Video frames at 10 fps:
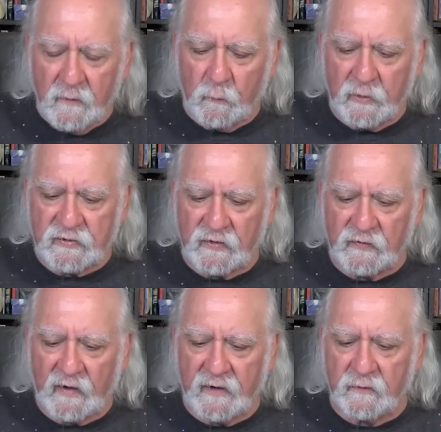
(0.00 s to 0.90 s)
which
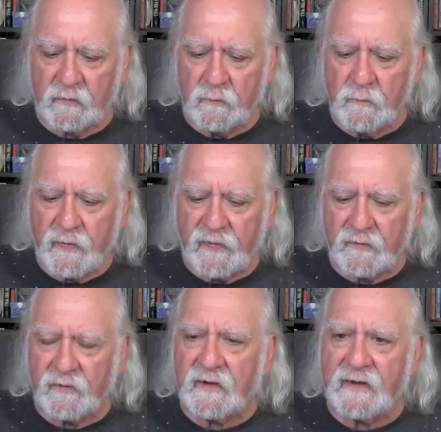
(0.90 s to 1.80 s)
is at
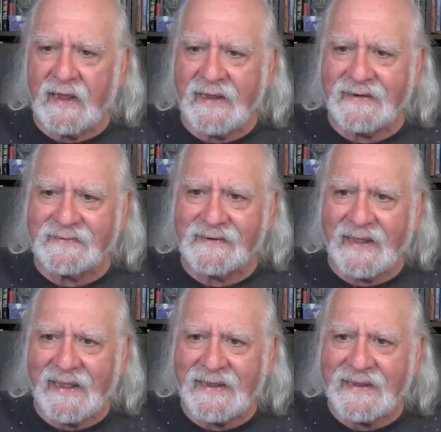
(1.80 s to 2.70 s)
2:38
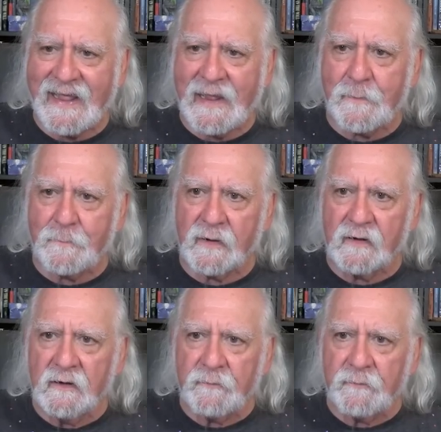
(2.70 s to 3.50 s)
a.m